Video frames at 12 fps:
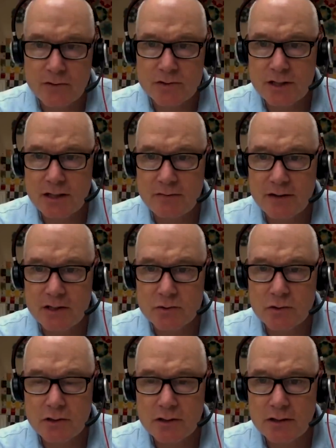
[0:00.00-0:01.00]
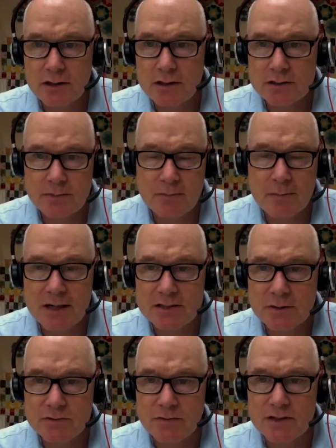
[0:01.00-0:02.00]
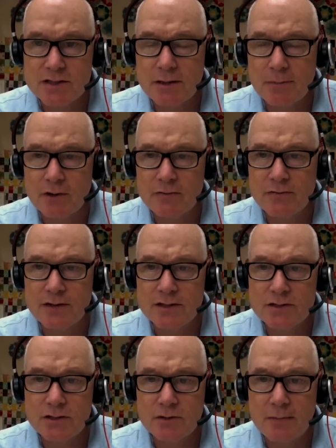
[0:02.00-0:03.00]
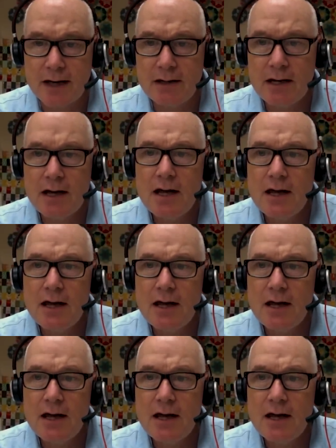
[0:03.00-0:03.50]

first individual, uh, symptom onset was very similar for these two men,